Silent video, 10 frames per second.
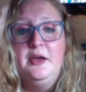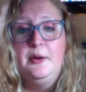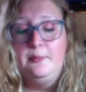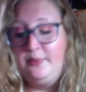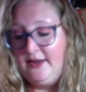
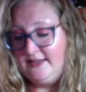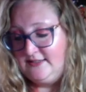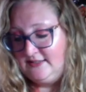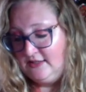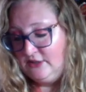
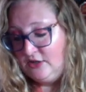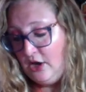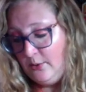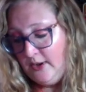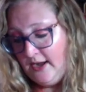but
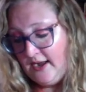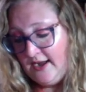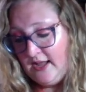knowing I